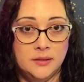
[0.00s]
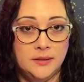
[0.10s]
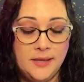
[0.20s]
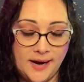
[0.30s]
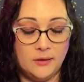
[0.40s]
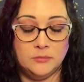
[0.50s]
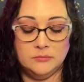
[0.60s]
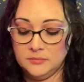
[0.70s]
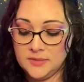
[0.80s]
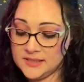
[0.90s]
Now,
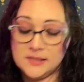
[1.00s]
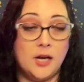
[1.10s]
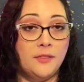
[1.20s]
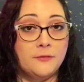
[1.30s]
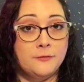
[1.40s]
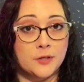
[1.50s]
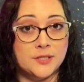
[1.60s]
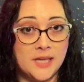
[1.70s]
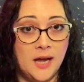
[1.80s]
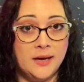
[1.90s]
this is not the first
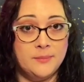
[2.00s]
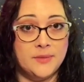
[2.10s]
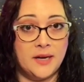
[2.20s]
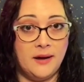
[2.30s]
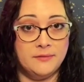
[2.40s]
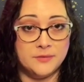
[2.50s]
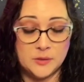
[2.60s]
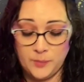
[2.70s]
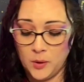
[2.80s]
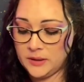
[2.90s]
time that I've
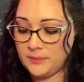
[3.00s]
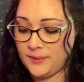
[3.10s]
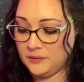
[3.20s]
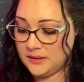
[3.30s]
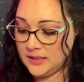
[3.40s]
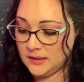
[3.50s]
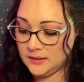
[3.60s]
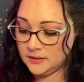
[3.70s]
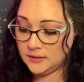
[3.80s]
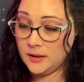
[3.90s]
spoken about the
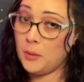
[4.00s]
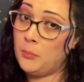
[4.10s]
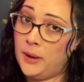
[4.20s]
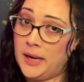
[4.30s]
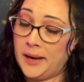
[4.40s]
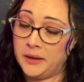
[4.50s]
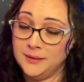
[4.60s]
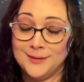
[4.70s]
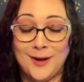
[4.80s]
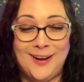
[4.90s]
banana
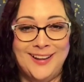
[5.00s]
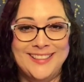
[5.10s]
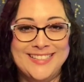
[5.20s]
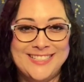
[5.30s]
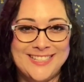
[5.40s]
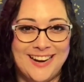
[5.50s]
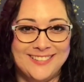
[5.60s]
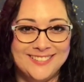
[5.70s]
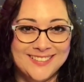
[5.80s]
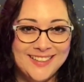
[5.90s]
on this
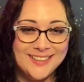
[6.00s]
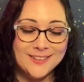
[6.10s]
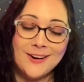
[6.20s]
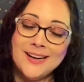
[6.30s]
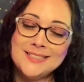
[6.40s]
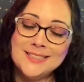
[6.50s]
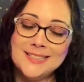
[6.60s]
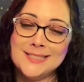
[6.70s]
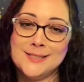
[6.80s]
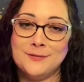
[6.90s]
channel. Granted, this
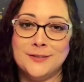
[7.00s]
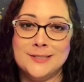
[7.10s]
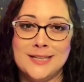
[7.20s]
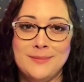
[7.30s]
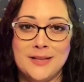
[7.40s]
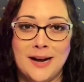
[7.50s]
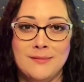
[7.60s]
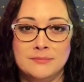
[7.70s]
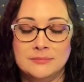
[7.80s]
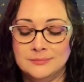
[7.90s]
is the first time that
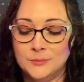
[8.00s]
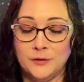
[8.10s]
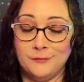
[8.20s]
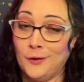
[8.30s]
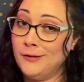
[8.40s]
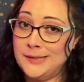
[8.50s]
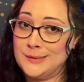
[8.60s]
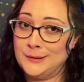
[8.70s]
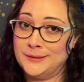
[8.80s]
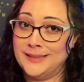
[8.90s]
I'm referring
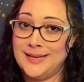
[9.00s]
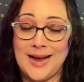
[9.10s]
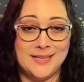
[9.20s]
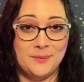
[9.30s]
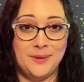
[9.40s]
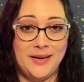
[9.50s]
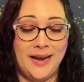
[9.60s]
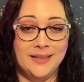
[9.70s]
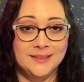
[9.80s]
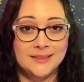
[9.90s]
to it as a
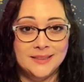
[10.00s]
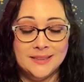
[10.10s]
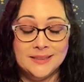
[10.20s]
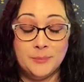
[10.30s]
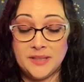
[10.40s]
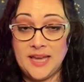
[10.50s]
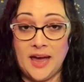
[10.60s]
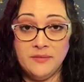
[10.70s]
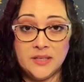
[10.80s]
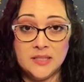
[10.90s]
banana, but the
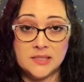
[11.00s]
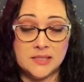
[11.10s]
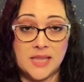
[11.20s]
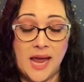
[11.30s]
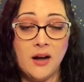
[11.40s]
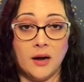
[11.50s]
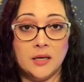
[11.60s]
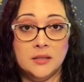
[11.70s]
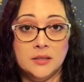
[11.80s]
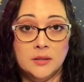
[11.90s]
evidence is there.
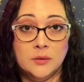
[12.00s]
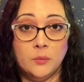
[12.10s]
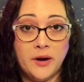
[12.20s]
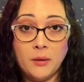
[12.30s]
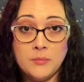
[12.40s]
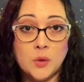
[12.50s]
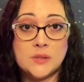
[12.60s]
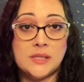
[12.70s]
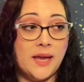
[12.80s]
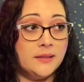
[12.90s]
We are most
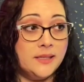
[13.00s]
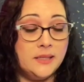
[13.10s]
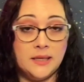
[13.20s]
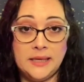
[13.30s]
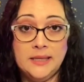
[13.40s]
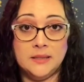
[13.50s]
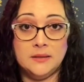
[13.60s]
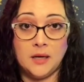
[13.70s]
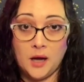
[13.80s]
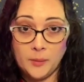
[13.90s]
likely in
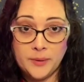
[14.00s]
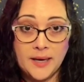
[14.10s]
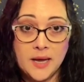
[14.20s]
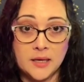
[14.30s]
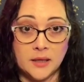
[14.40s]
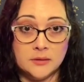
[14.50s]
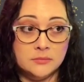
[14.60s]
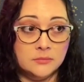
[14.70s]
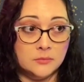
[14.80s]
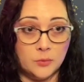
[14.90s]
a banana
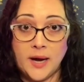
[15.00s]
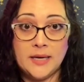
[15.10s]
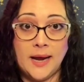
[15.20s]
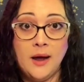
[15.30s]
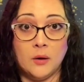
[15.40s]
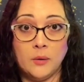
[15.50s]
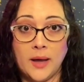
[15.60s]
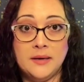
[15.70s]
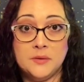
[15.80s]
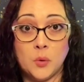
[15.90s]
right now.
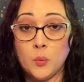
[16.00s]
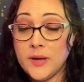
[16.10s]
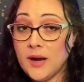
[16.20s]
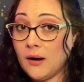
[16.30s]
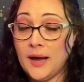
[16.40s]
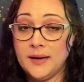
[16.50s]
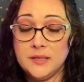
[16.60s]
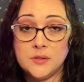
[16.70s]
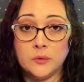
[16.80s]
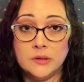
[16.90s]
And we are heading
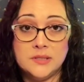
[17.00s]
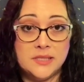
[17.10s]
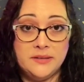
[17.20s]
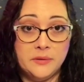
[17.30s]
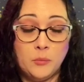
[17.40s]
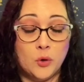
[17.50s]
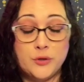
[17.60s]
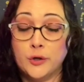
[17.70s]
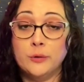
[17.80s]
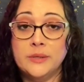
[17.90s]
towards an even more
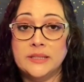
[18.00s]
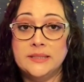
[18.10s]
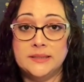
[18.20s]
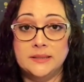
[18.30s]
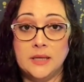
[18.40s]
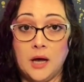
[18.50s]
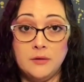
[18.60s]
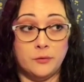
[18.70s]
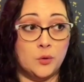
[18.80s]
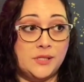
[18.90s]
turbulent and
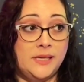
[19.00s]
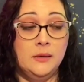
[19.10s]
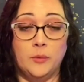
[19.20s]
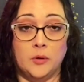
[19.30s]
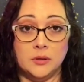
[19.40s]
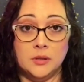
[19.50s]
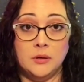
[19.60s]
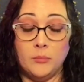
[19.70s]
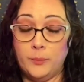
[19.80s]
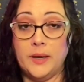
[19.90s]
unforeseeable
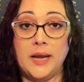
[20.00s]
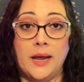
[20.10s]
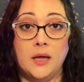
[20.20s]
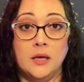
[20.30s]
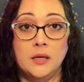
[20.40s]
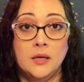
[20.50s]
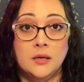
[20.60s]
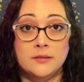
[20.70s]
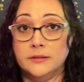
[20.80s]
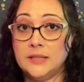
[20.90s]
banana,
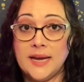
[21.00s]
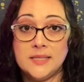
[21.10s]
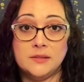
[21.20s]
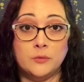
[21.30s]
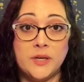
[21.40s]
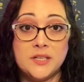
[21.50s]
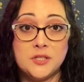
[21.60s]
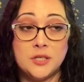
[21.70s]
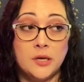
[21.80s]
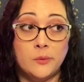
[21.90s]
the likes of
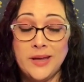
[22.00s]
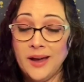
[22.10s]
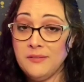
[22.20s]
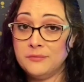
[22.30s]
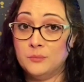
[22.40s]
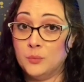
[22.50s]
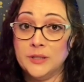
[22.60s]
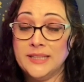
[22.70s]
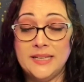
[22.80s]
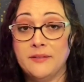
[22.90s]
which we have
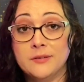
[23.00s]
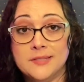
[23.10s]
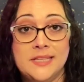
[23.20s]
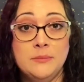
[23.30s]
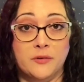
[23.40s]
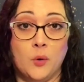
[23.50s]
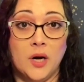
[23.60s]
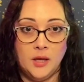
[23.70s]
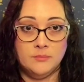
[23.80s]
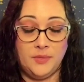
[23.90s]
really never seen
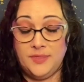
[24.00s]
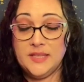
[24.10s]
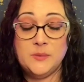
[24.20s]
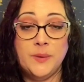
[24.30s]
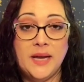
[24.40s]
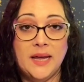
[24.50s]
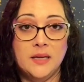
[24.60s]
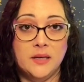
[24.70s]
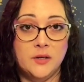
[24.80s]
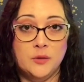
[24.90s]
before. This banana
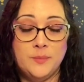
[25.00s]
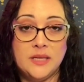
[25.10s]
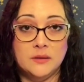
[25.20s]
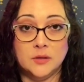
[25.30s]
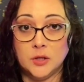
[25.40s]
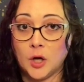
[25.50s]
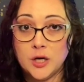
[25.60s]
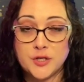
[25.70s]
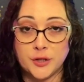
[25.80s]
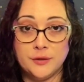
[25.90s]
could be
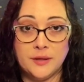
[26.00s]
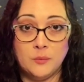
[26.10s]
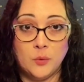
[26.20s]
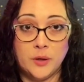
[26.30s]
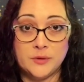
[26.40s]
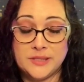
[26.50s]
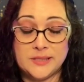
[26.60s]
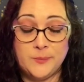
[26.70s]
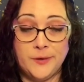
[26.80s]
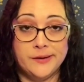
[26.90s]
larger than what was
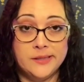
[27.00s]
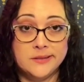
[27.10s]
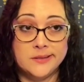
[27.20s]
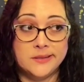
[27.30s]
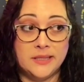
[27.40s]
experienced in the